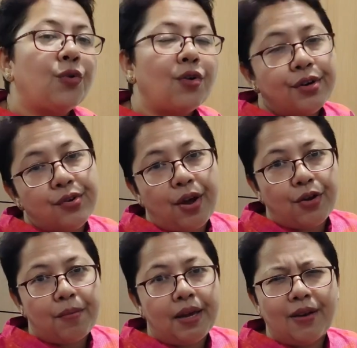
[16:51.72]
Do not
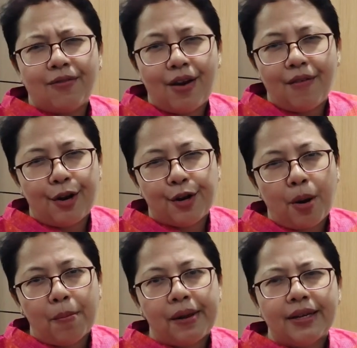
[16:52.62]
try to make it very, very
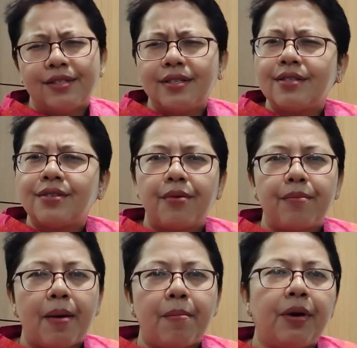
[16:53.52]
complex. Just
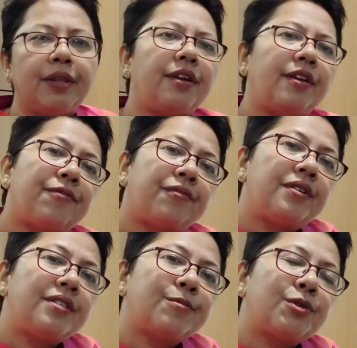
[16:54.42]
remember the
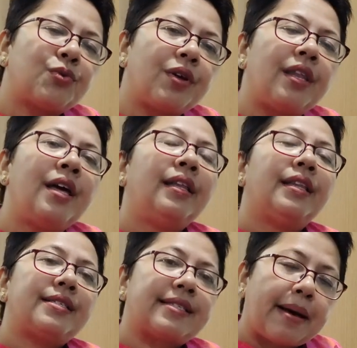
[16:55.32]
difference between
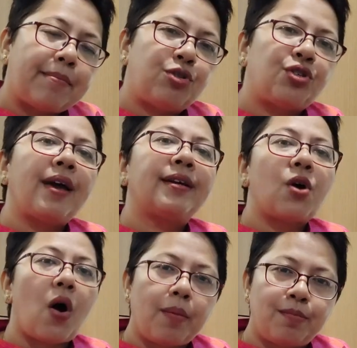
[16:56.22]
the
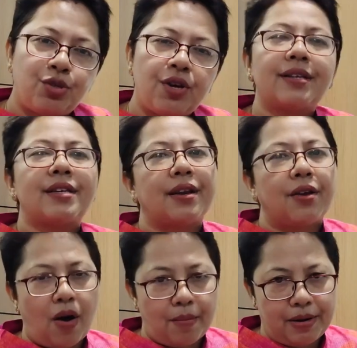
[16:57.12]
subject, object,
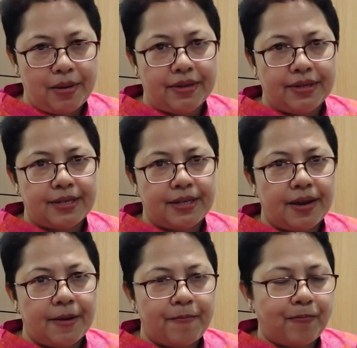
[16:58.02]
and complement
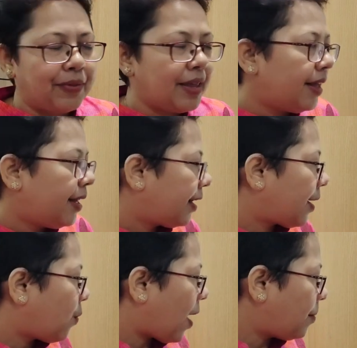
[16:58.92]
there.
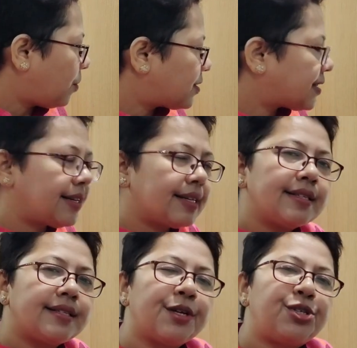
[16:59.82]
Now, one more
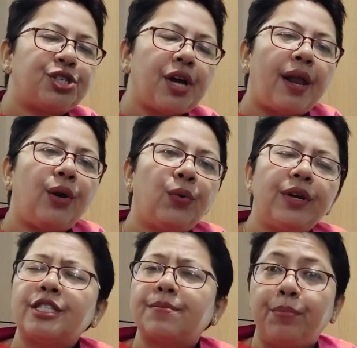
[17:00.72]
sentence here. Shalu
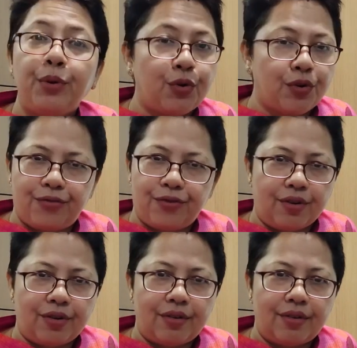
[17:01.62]
is
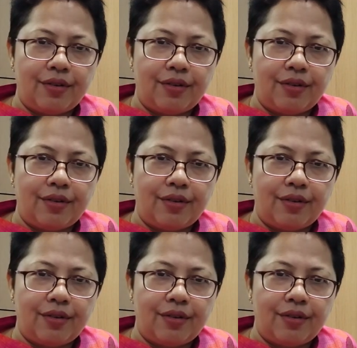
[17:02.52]
beautiful.